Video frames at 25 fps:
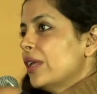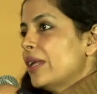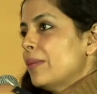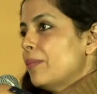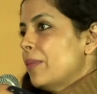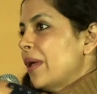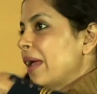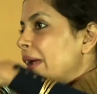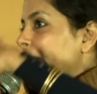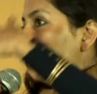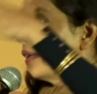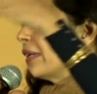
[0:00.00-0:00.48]

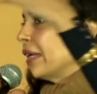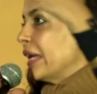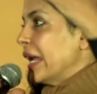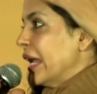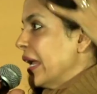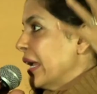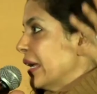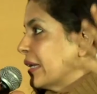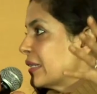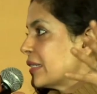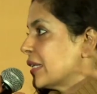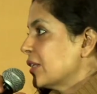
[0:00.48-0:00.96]
baked
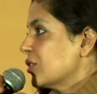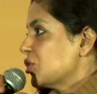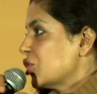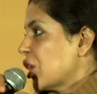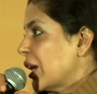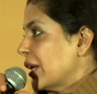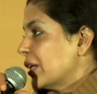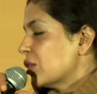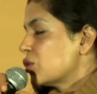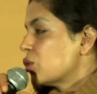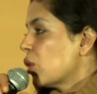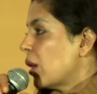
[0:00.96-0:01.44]
cakes and
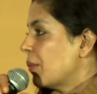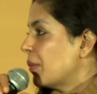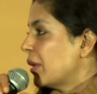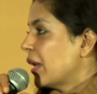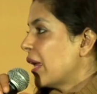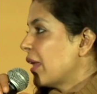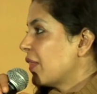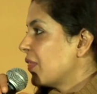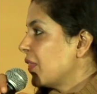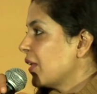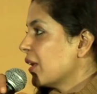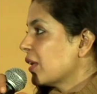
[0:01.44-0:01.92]
Chinese. So, I mean,
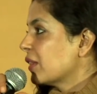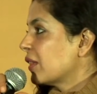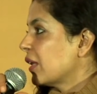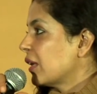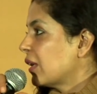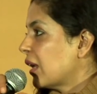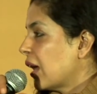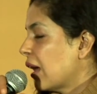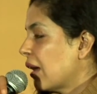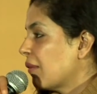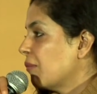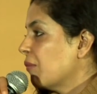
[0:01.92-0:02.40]
I think
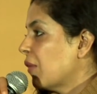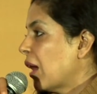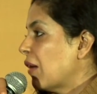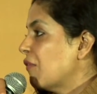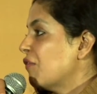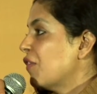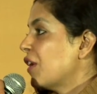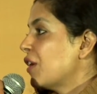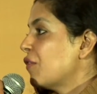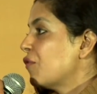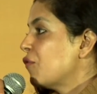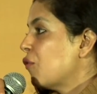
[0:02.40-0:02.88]
that
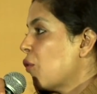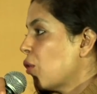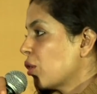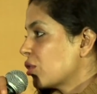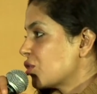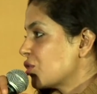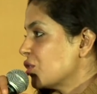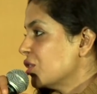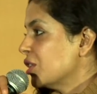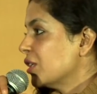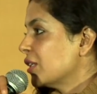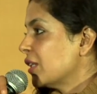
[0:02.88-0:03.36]
I'm very
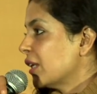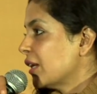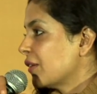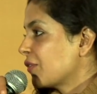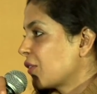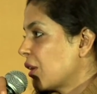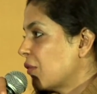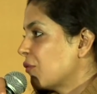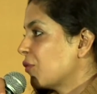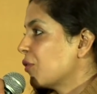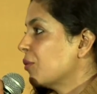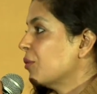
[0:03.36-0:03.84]
fortunate that I've
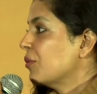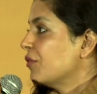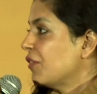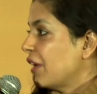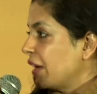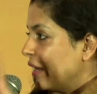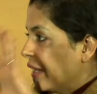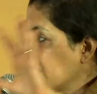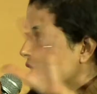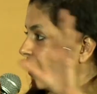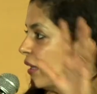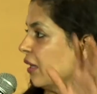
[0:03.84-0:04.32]
come from a
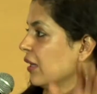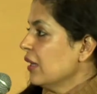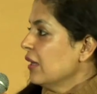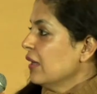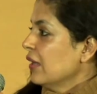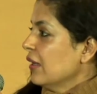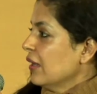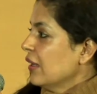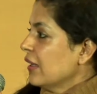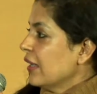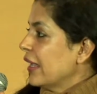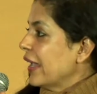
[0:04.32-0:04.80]
very
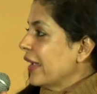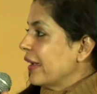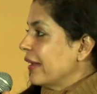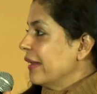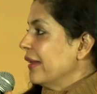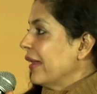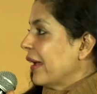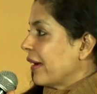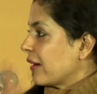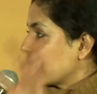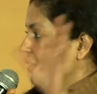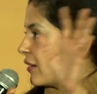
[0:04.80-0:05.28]

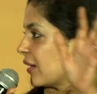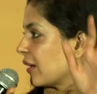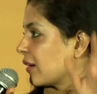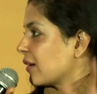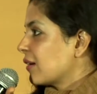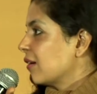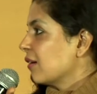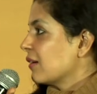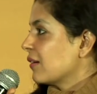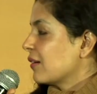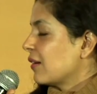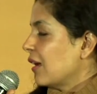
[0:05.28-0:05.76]

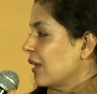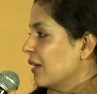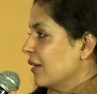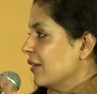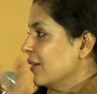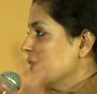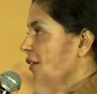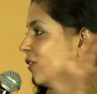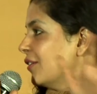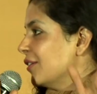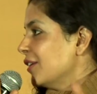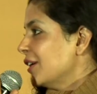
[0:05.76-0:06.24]
eclectic
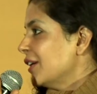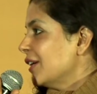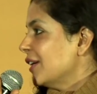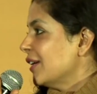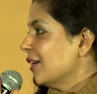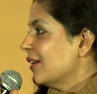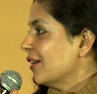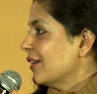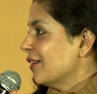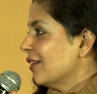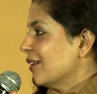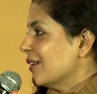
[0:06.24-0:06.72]

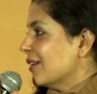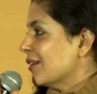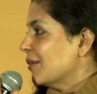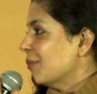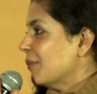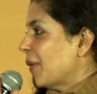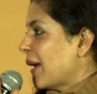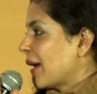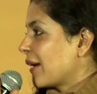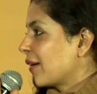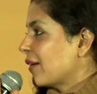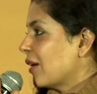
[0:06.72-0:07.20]
culinary
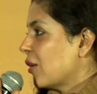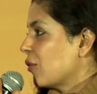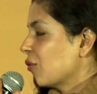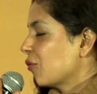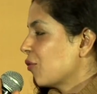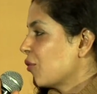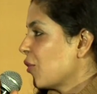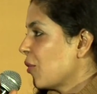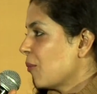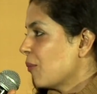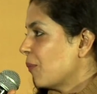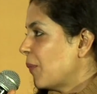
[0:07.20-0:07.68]

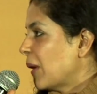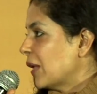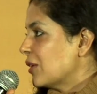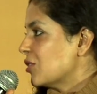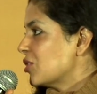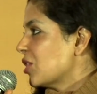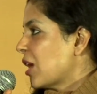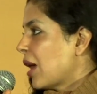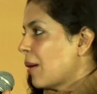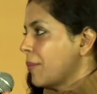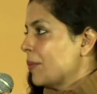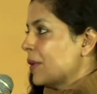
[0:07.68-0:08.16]
background, from
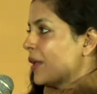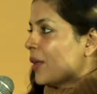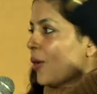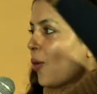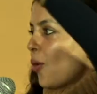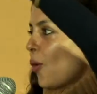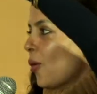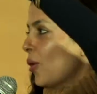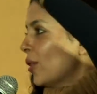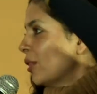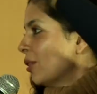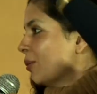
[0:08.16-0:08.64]
Punjabi
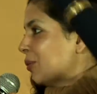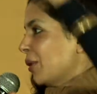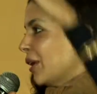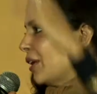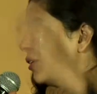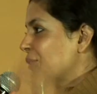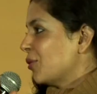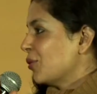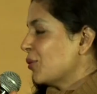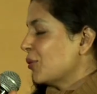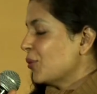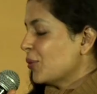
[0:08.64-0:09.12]
all the way
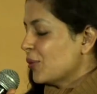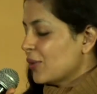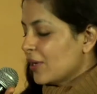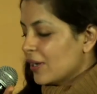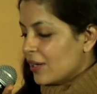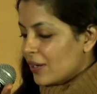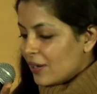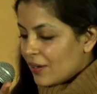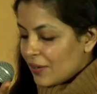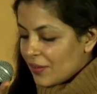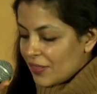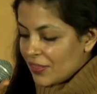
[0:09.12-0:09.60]

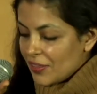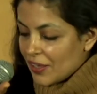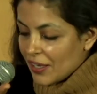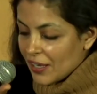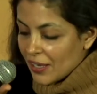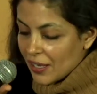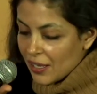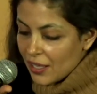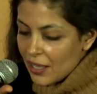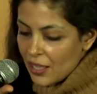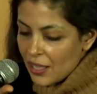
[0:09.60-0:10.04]
to thing.